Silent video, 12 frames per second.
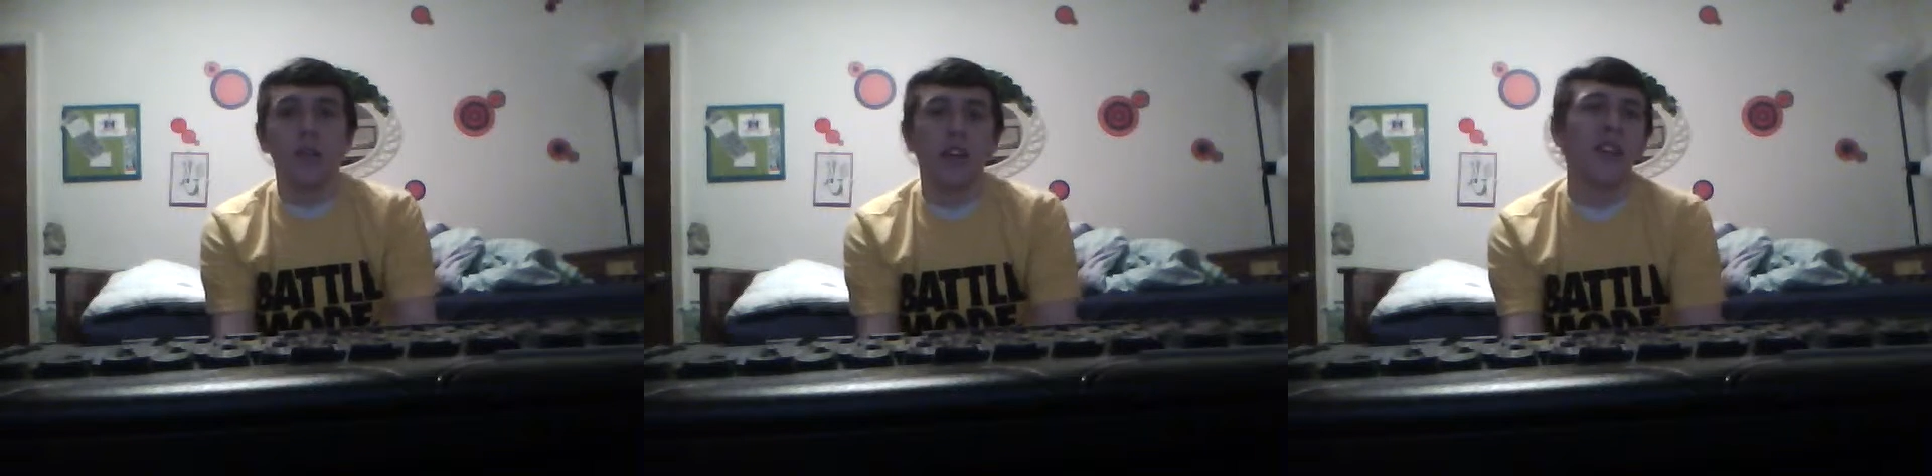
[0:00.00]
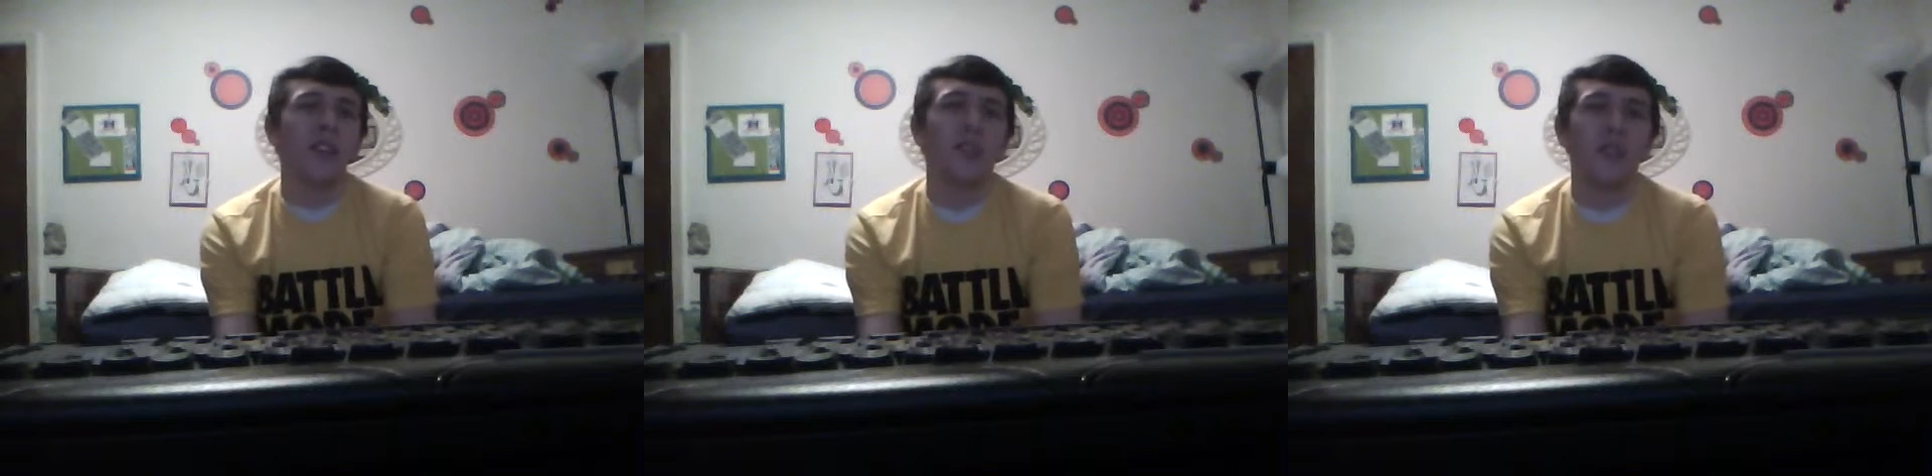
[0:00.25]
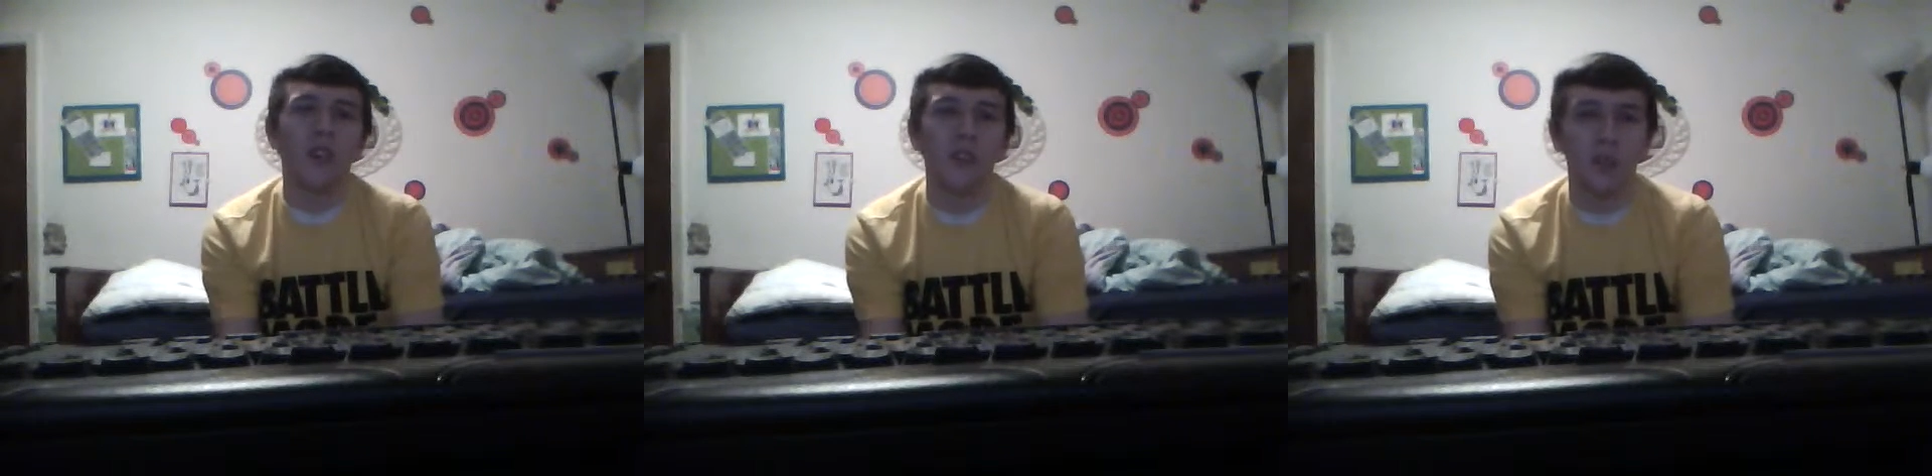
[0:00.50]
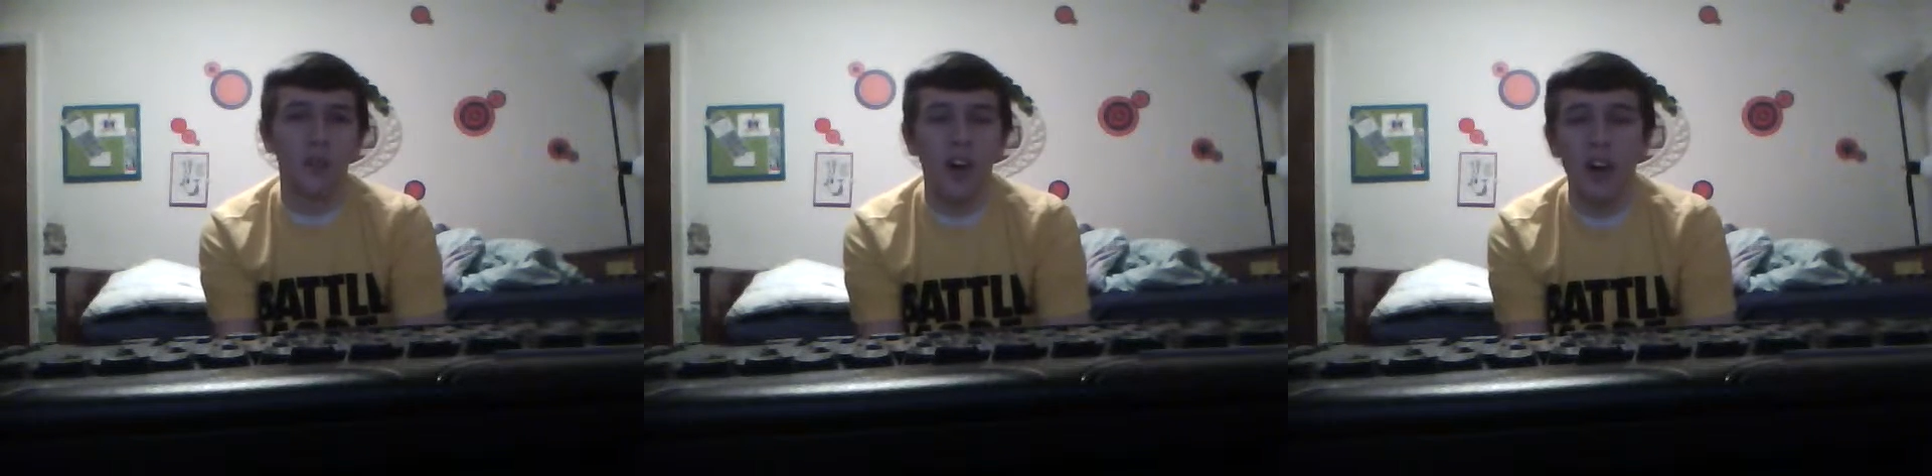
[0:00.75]
all the assault
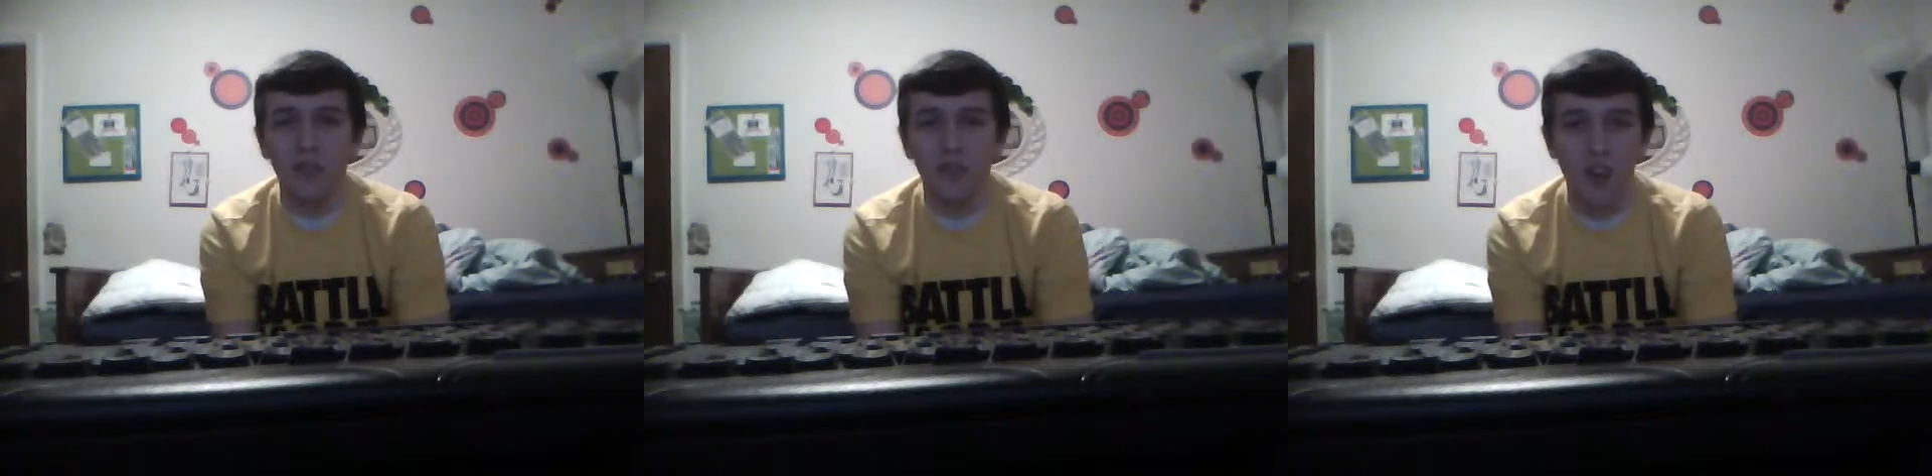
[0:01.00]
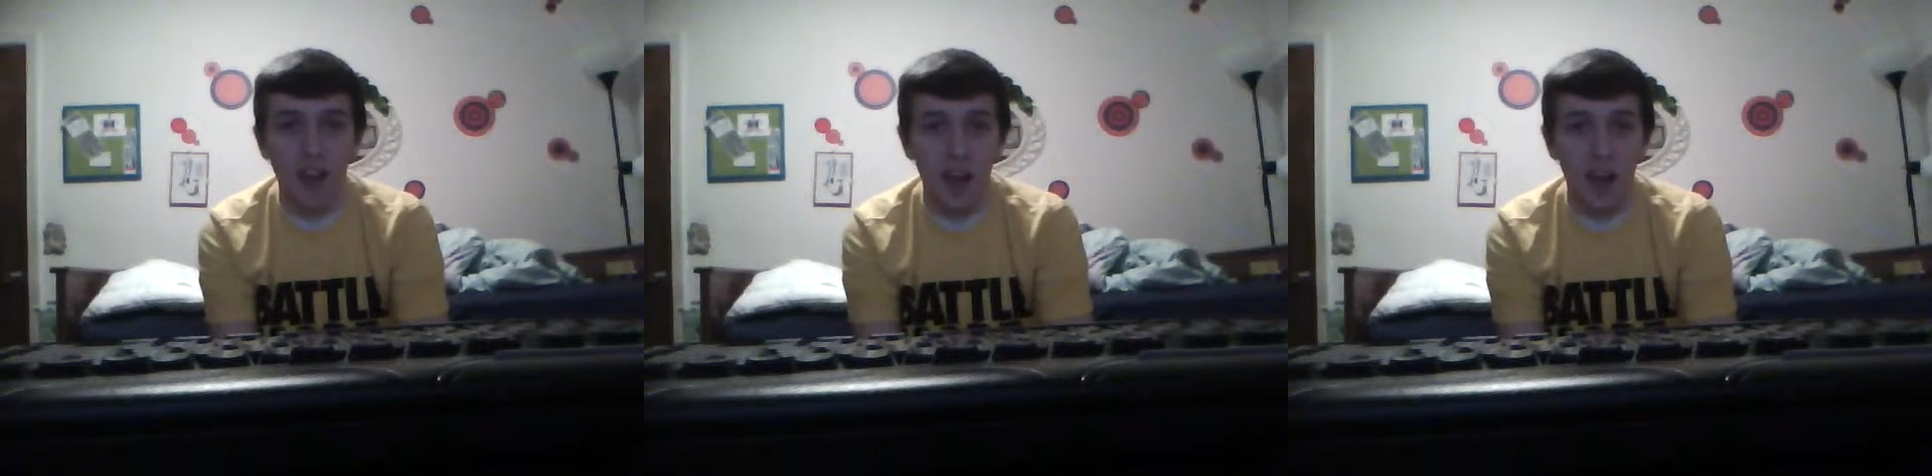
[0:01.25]
rifles don't have great